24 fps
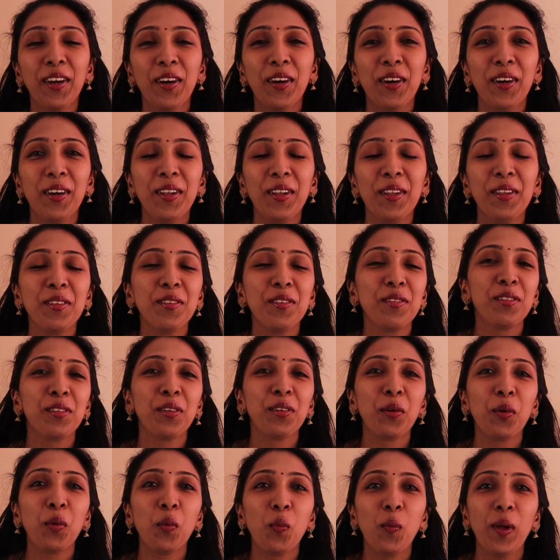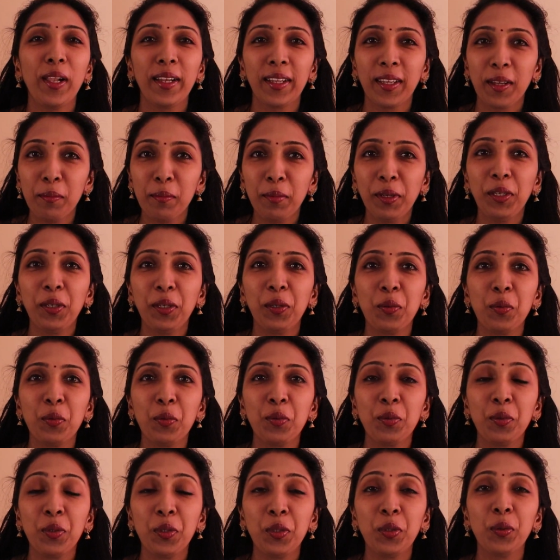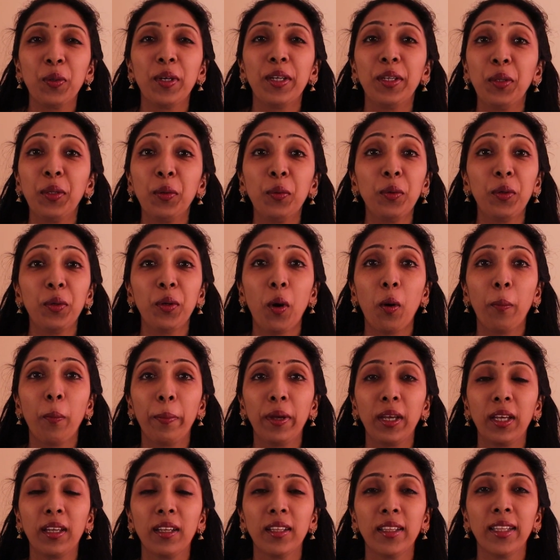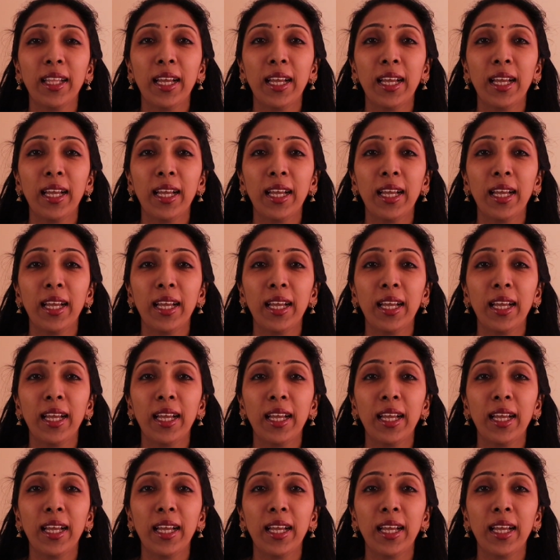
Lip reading: Hi all, so welcoming you to a new topic,